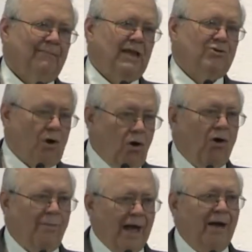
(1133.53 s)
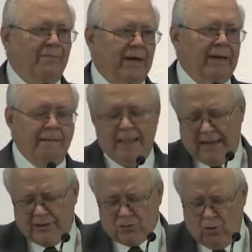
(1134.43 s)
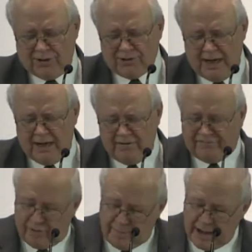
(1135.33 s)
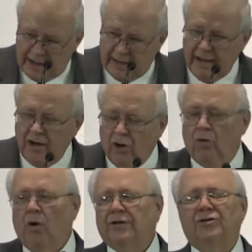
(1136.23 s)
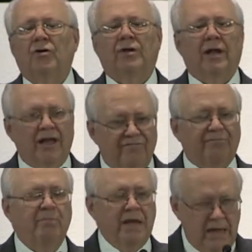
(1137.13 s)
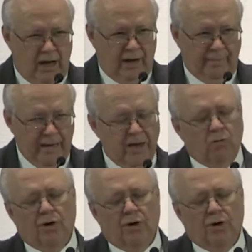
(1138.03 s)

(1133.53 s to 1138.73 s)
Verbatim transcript: It's all about me. It's what's in it for me or what's going to lift me up.